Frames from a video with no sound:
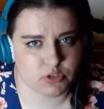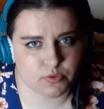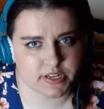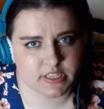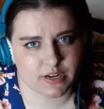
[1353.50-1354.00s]

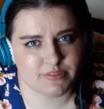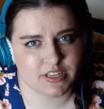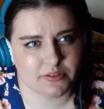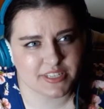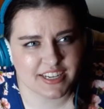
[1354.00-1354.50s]
choice items
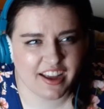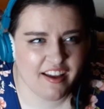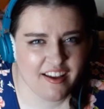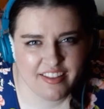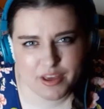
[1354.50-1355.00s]
that I was like,
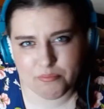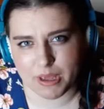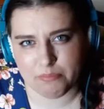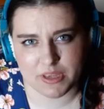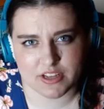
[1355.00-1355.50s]
that
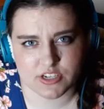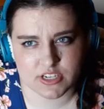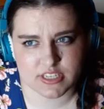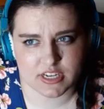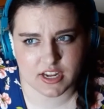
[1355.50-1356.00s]
might be
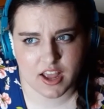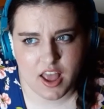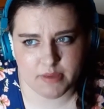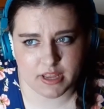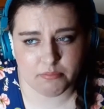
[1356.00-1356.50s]
interesting.
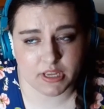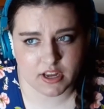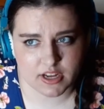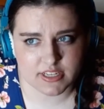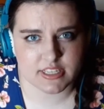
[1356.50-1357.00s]
And
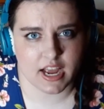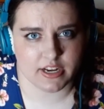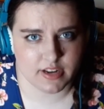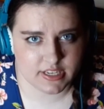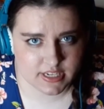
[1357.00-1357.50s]
because
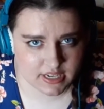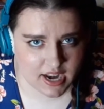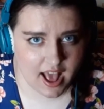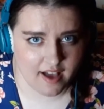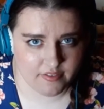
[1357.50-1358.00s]
I
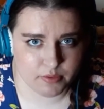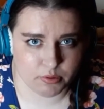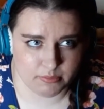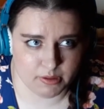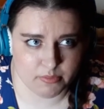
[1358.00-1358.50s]
didn't have the
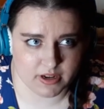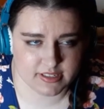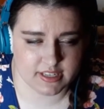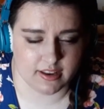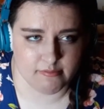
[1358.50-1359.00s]
premium
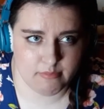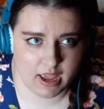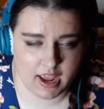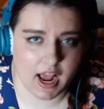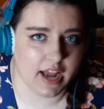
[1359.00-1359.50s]
box in
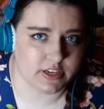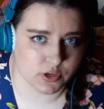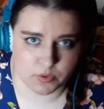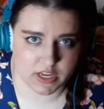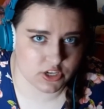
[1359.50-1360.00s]
May, I
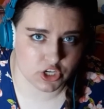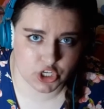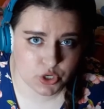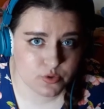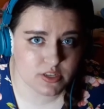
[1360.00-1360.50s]
don't get to
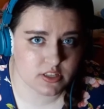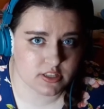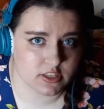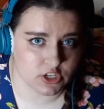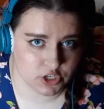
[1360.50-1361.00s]
choose
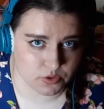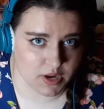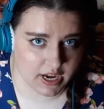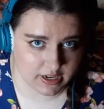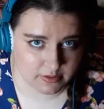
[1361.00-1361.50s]
the
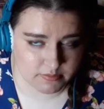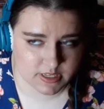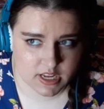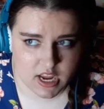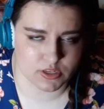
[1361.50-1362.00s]
June
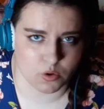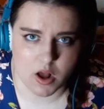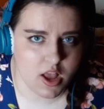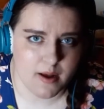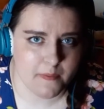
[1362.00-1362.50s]
items.
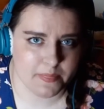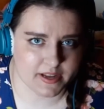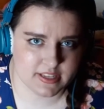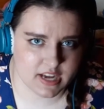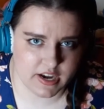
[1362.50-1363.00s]
So
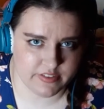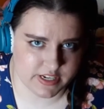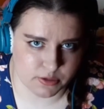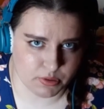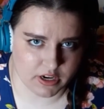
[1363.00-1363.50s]
that's kind of a
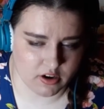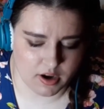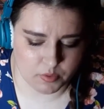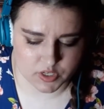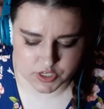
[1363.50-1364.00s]
deal breaker.
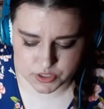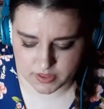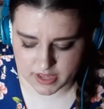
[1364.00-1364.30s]
I wouldn't do